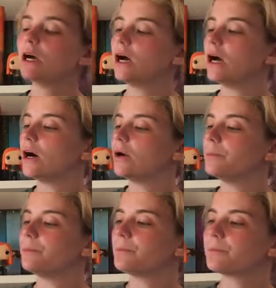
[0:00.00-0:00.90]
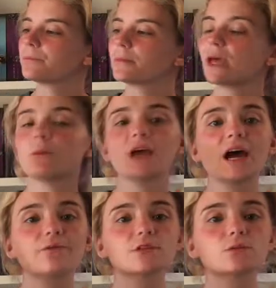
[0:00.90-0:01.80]
And we
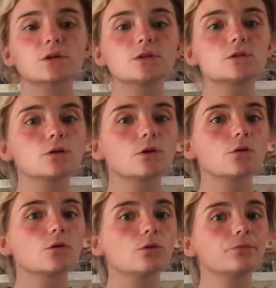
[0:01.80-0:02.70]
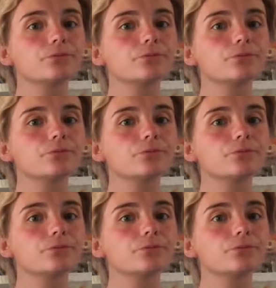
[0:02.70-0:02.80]
have this one, so...